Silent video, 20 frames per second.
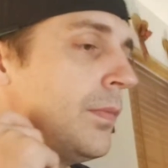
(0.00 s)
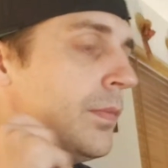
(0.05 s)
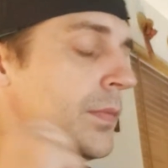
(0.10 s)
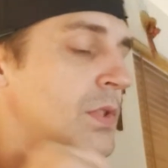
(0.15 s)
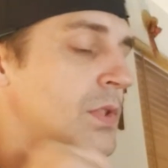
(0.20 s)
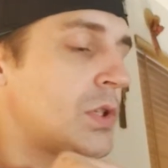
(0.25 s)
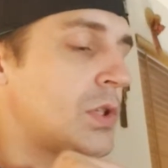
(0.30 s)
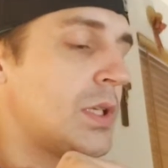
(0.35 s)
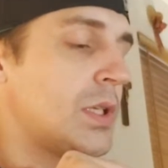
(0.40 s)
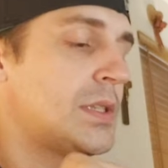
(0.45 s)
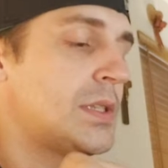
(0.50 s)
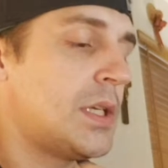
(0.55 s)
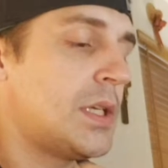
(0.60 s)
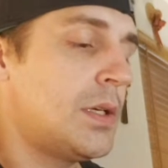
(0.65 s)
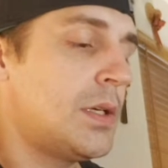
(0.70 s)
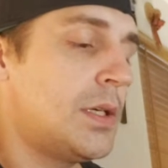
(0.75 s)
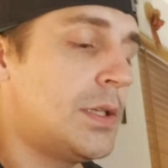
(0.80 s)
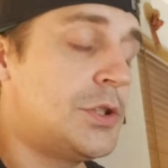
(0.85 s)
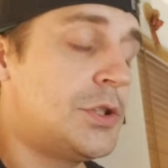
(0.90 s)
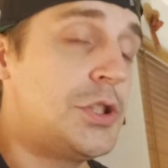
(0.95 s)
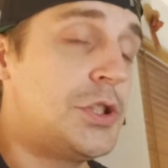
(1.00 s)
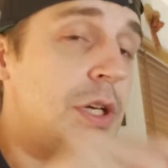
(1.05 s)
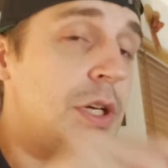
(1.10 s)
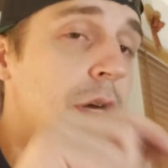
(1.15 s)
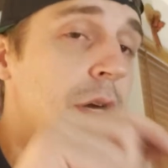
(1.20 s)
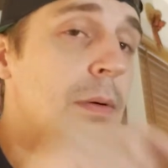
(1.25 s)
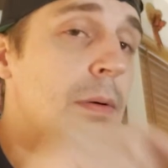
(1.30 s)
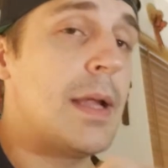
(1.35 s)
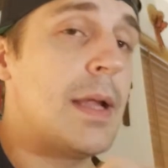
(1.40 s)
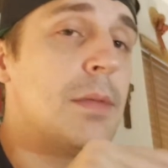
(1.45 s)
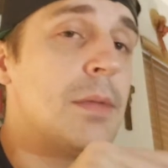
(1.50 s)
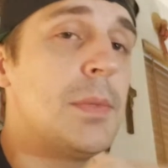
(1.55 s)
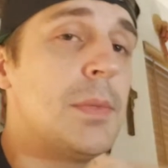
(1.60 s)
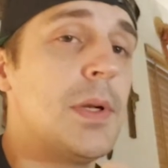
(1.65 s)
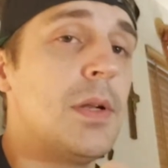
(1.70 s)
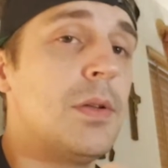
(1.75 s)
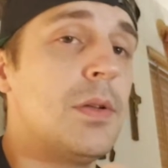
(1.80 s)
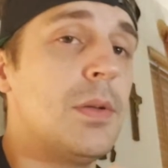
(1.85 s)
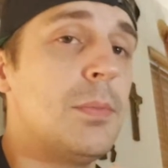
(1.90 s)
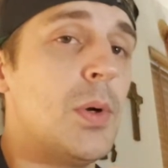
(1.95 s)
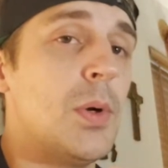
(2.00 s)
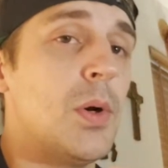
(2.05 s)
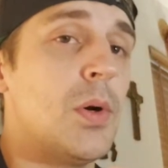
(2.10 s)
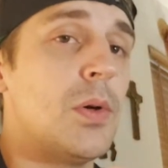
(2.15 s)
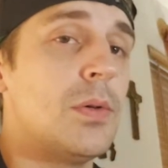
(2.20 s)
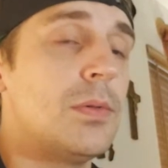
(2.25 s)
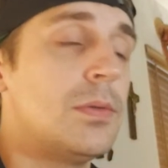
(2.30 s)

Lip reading: So let's say you get your cherry right in the middle of the bowl.